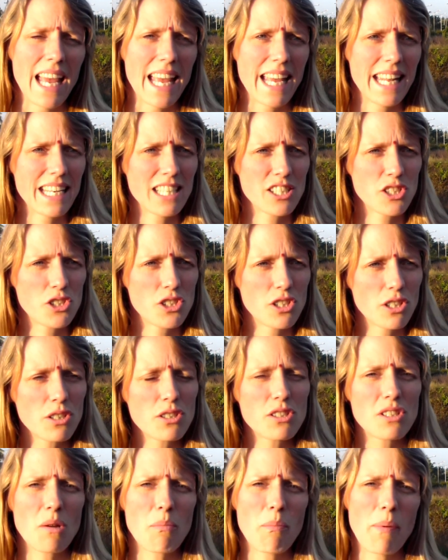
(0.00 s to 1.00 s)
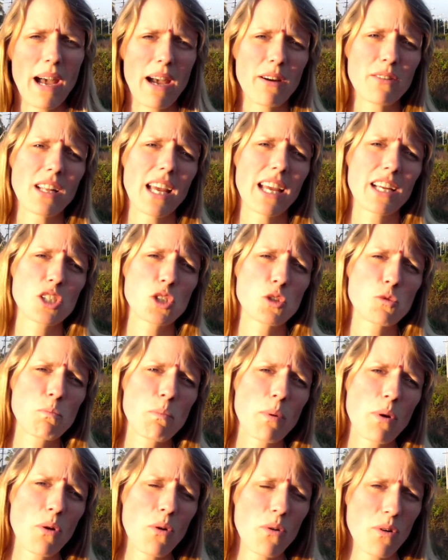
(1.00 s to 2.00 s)
It is just about
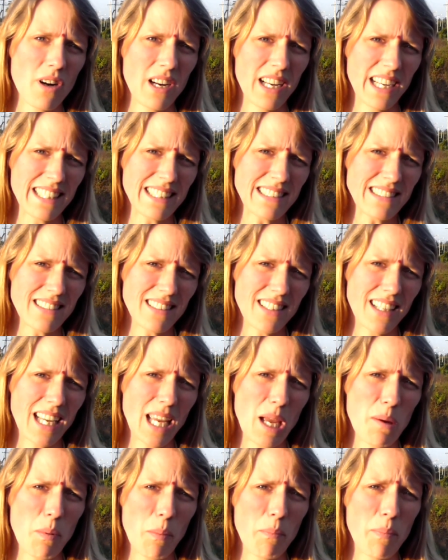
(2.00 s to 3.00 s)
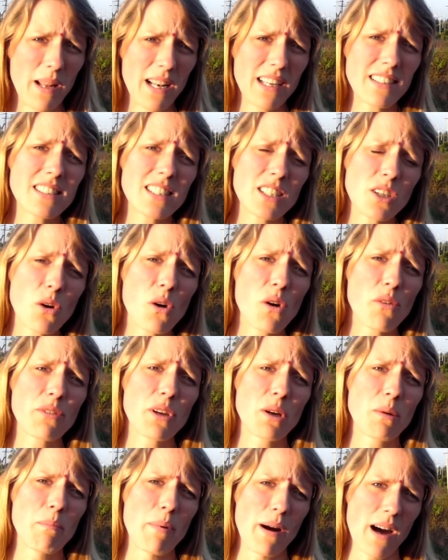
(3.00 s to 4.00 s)
exploring the capability of
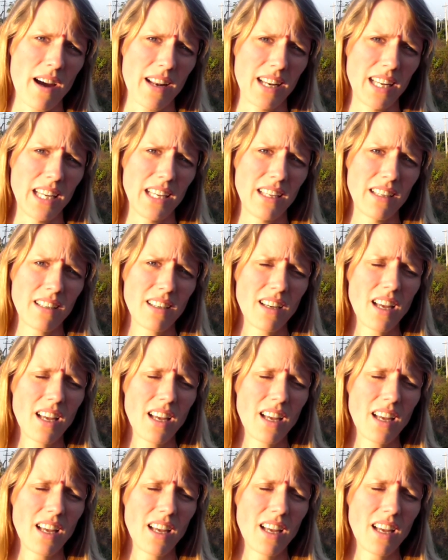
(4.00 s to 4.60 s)
your body,